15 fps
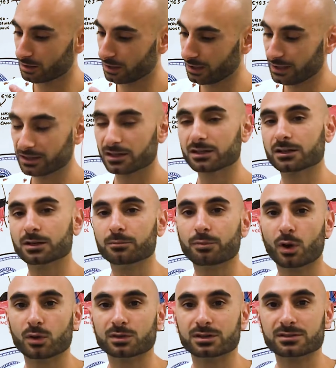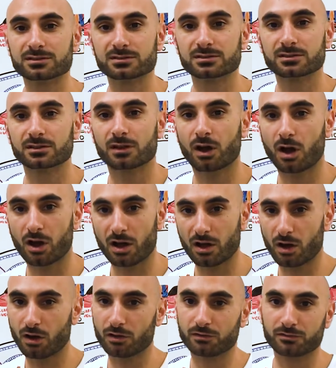inner components
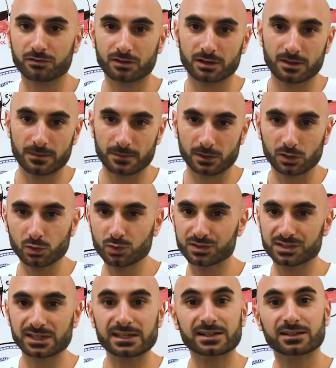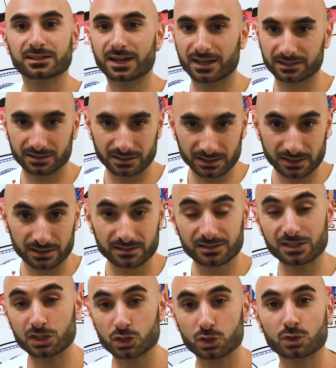of loosely connected
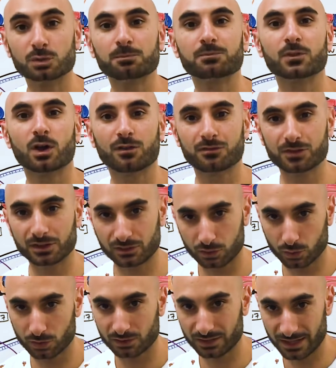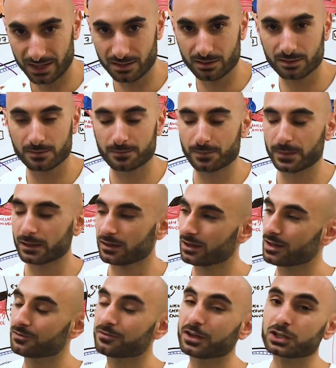tissue of the teeth.
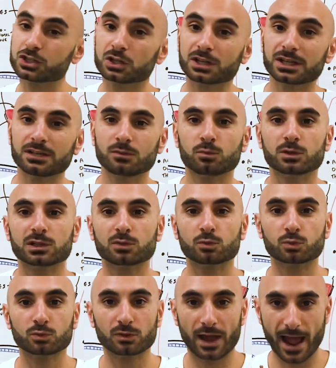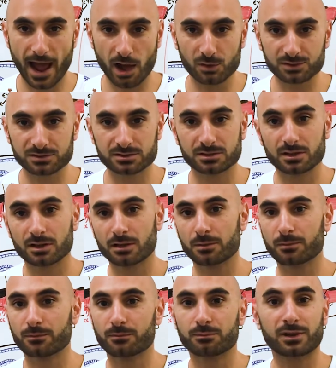Eventually will house
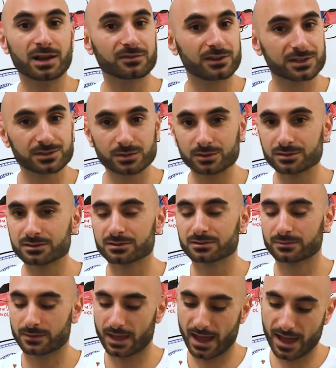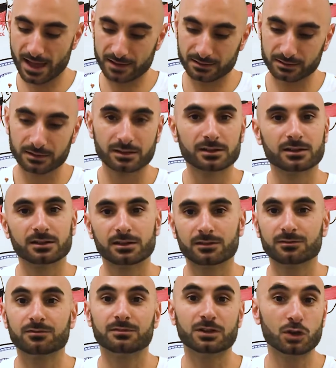blood vessels and
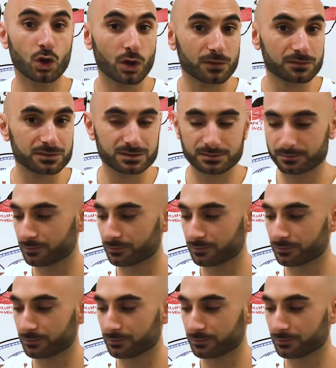nerves,